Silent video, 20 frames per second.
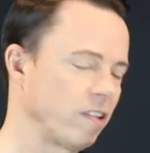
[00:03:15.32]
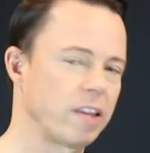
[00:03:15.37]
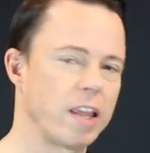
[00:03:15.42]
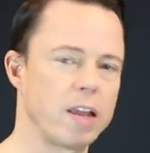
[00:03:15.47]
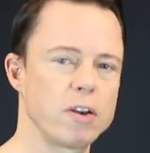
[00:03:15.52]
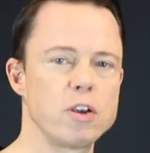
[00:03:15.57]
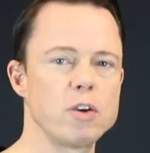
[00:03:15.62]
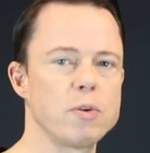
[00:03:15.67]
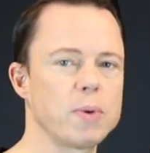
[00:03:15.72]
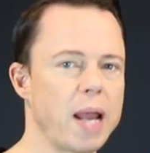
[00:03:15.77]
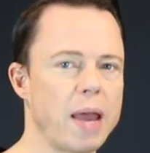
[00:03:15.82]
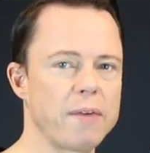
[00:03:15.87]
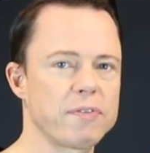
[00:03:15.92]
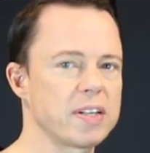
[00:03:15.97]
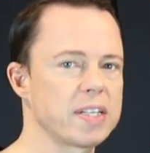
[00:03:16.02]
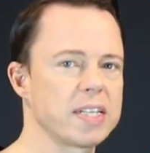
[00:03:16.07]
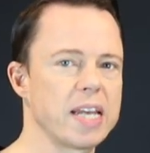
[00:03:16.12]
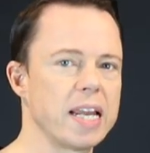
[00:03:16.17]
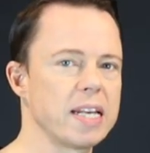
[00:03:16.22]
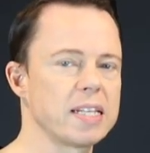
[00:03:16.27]
Then you would have
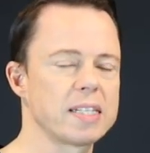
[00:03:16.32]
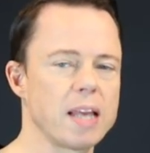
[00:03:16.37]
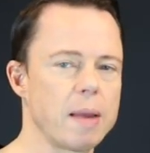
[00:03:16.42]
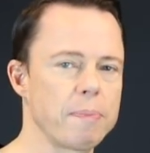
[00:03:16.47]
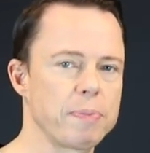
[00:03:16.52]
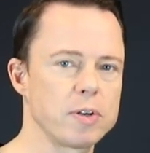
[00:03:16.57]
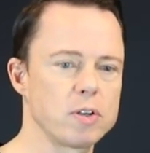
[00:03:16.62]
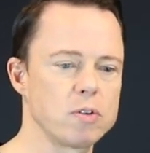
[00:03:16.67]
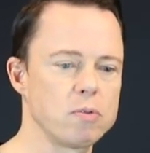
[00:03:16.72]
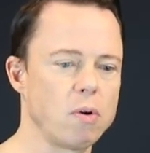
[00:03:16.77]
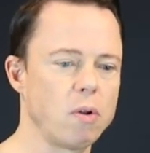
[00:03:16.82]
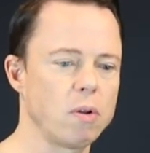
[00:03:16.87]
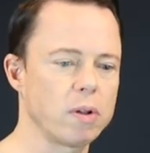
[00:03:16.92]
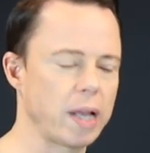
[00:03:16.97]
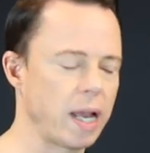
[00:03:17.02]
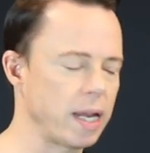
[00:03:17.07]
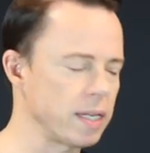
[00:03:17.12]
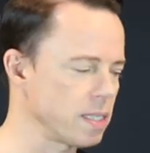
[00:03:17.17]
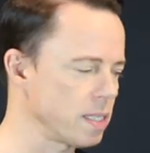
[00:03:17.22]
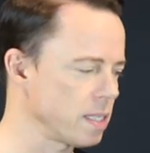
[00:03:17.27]
to tense up and do all
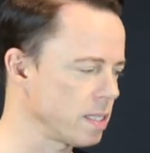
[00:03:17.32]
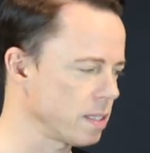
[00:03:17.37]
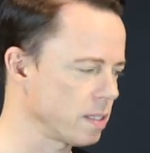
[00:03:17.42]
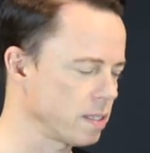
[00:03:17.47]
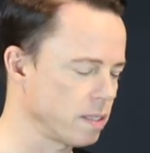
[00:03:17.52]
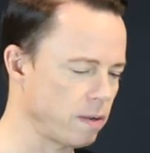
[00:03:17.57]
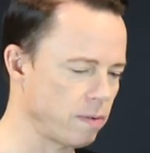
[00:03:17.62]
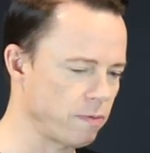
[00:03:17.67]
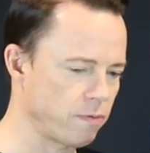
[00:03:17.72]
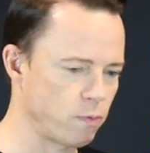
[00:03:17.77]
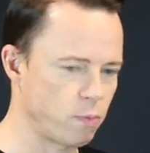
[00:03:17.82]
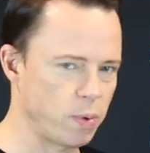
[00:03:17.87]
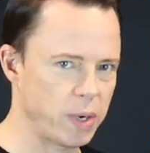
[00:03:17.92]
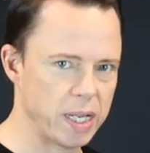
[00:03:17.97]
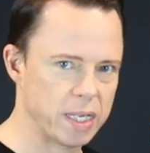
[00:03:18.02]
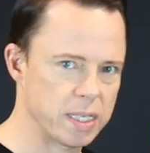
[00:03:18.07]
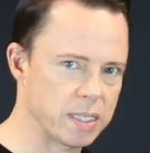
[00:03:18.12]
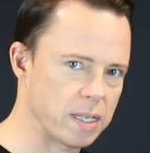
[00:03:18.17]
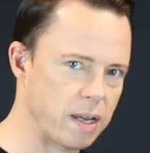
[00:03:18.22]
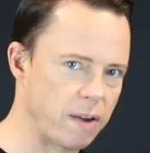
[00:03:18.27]
kinds of
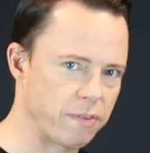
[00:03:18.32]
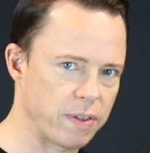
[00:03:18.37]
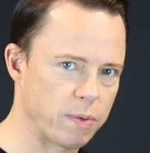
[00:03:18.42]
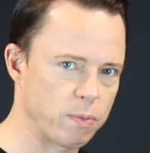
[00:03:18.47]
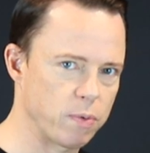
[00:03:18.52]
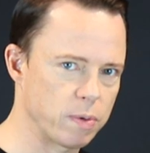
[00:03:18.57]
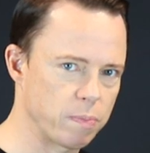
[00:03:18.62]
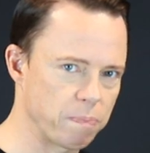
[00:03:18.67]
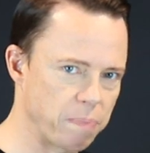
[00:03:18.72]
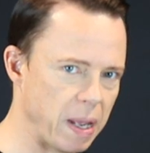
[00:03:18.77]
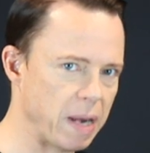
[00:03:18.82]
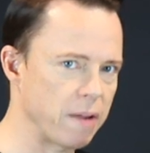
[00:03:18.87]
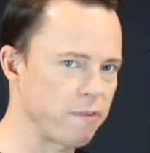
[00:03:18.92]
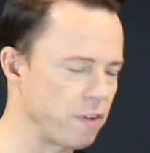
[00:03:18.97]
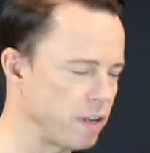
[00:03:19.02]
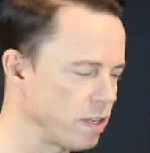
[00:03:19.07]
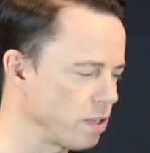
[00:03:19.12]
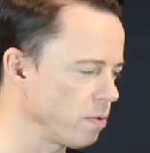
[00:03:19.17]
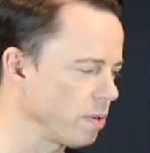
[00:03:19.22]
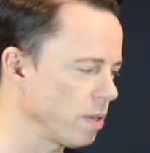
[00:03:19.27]
weird stuff that wouldn't
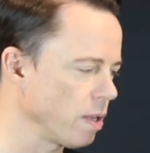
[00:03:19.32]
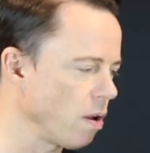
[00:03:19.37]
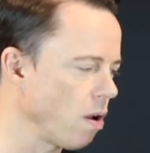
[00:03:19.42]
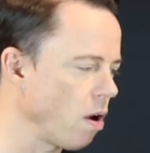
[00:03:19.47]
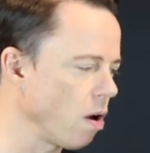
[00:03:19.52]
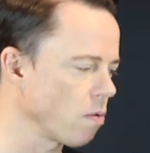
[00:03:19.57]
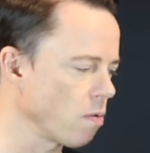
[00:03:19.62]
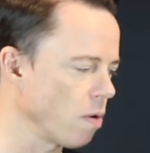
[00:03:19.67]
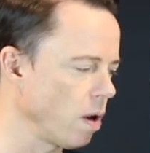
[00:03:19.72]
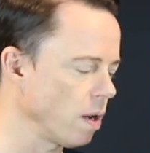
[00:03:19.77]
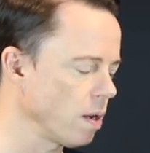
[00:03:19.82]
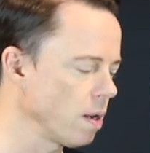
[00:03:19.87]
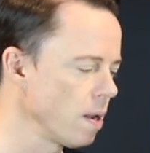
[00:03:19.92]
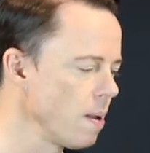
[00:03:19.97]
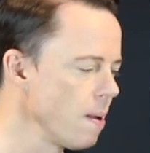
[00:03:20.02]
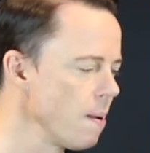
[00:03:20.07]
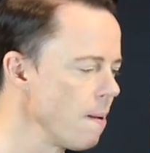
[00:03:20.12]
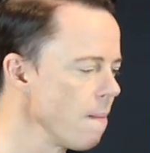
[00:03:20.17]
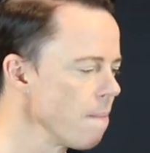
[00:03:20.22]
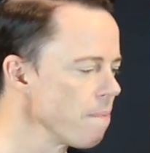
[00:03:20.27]
benefit you in the long run.
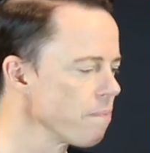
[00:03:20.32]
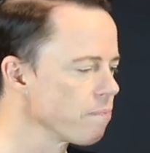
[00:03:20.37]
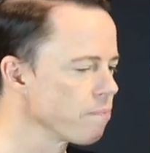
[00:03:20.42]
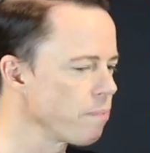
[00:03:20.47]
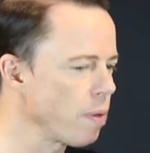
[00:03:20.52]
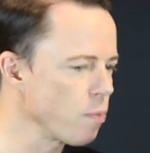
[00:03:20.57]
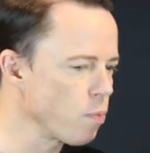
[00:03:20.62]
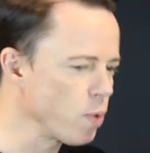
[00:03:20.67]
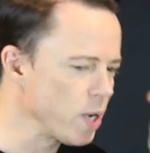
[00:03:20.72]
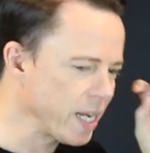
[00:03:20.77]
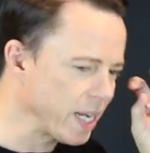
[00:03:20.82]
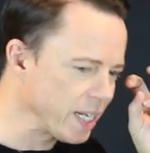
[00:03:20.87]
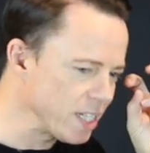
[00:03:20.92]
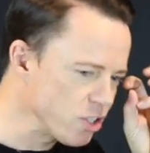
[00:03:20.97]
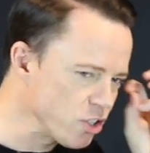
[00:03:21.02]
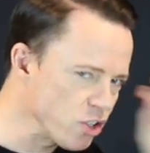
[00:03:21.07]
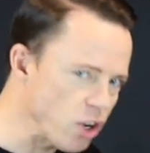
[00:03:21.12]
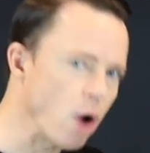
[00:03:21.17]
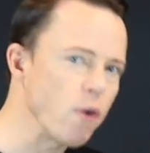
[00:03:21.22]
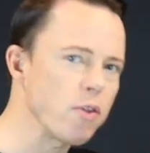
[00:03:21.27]
But we can
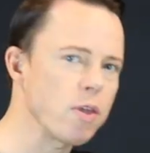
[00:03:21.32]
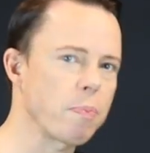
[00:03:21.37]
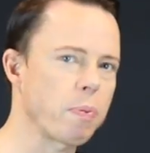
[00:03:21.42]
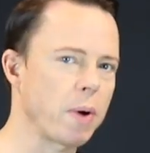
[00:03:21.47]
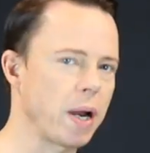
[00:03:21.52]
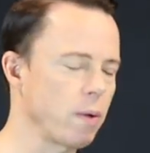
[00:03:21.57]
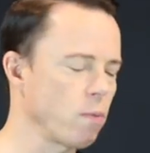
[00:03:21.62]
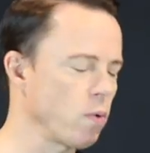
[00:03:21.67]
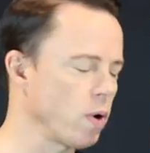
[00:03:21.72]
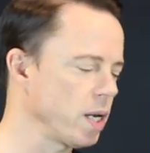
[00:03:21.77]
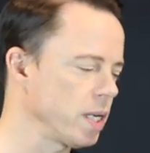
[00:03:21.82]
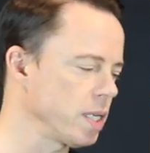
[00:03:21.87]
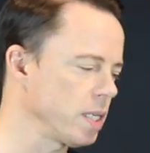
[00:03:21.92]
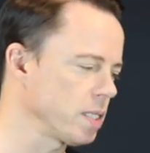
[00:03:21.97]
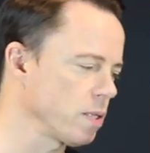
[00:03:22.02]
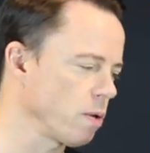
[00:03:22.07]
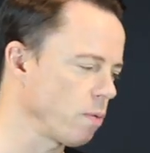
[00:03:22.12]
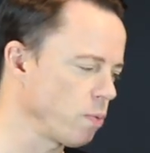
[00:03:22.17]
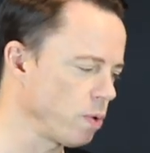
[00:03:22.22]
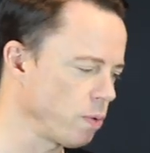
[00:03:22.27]
show the brain what it
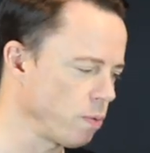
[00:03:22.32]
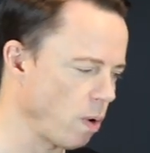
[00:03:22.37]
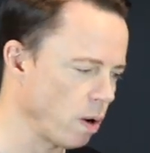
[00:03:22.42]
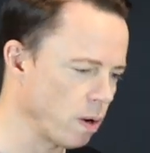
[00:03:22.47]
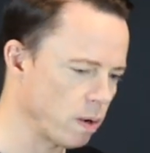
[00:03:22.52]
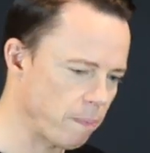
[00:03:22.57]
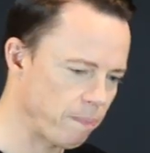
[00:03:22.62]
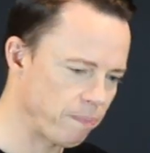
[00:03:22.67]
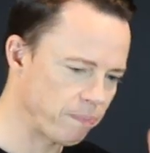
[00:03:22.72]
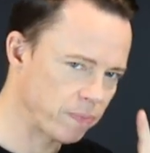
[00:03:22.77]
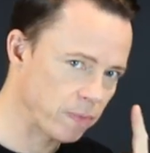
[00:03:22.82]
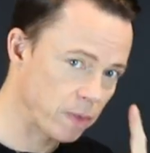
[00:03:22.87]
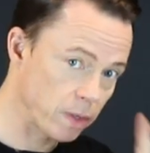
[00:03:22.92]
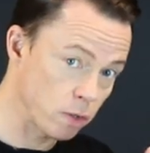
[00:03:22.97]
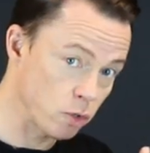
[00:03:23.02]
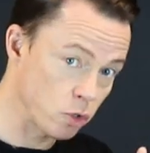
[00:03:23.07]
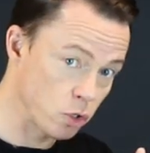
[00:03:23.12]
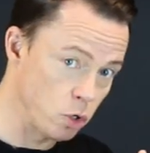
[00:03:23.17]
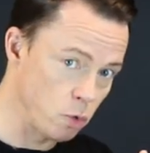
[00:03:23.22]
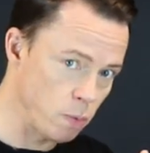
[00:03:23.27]
is that we want.
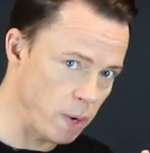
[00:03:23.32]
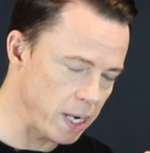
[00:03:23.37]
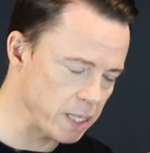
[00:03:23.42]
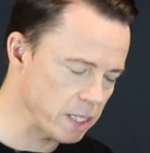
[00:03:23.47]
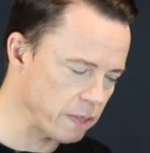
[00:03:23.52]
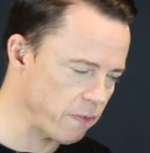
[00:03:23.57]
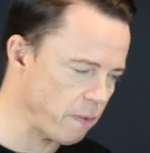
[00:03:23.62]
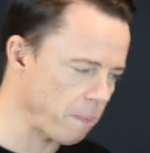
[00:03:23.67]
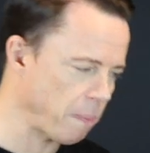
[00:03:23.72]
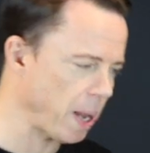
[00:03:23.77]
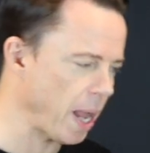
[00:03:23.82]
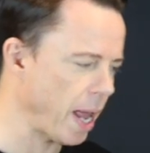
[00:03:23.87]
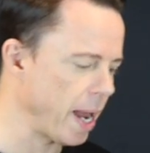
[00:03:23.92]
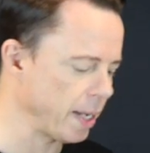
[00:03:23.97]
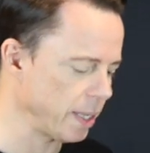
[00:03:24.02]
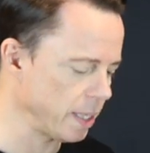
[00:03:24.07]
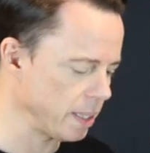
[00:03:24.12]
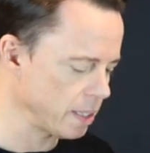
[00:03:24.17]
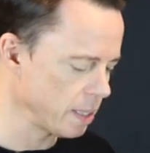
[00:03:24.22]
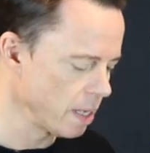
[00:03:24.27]
Two ways of
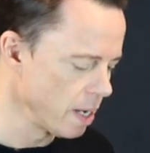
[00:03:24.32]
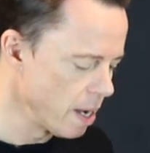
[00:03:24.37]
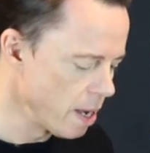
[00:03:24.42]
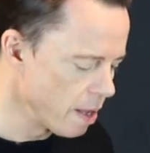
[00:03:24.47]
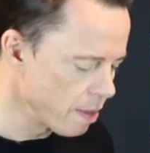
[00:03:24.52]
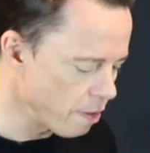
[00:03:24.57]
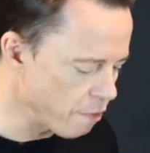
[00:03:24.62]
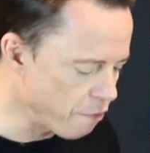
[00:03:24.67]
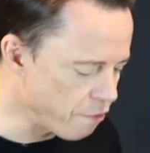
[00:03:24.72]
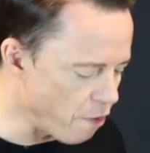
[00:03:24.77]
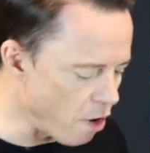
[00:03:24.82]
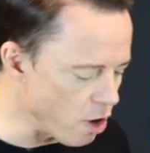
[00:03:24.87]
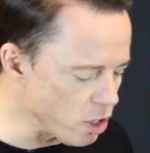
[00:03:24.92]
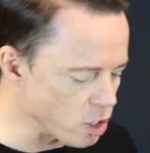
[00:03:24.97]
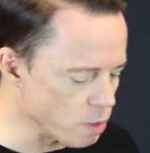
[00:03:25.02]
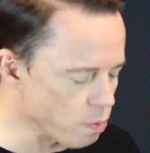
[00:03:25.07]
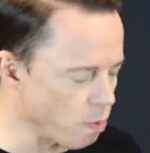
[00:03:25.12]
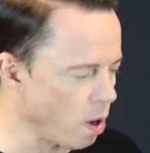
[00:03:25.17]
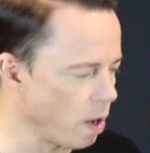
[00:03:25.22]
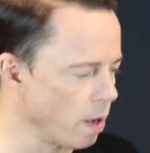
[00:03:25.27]
applying this. The
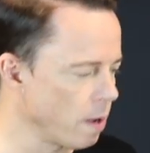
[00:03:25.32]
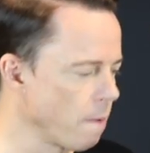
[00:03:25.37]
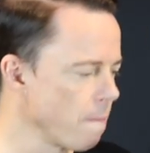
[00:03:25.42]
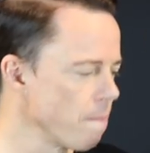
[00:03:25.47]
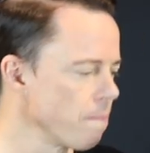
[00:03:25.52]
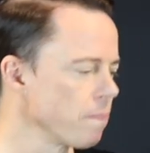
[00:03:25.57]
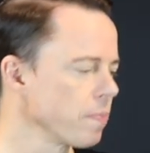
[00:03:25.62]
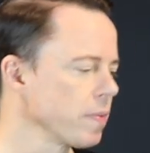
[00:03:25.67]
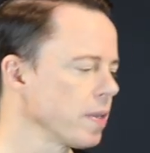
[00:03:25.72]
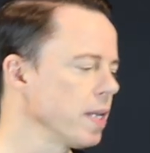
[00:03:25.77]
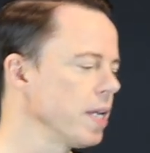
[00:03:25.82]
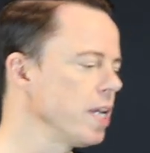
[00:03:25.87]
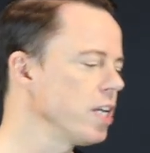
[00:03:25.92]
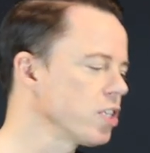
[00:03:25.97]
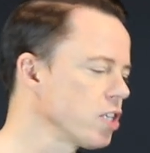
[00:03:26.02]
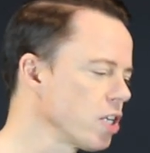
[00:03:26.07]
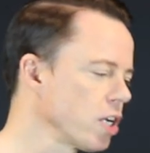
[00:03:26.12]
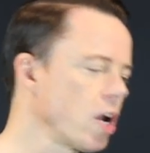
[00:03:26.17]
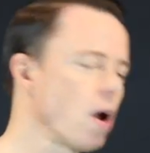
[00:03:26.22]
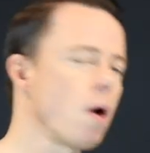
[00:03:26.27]
first one
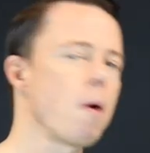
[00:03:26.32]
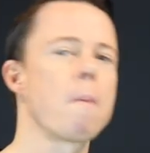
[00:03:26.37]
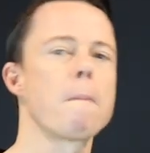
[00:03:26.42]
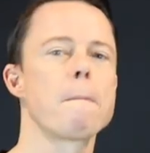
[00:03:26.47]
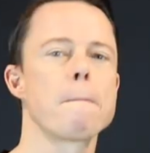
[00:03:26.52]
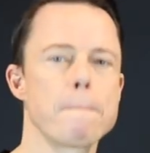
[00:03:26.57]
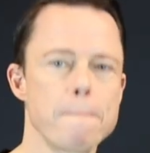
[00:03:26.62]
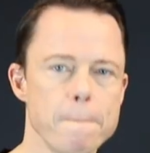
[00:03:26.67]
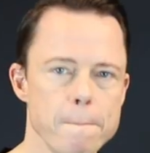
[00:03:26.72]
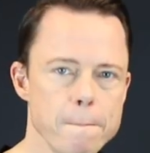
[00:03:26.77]
is to go...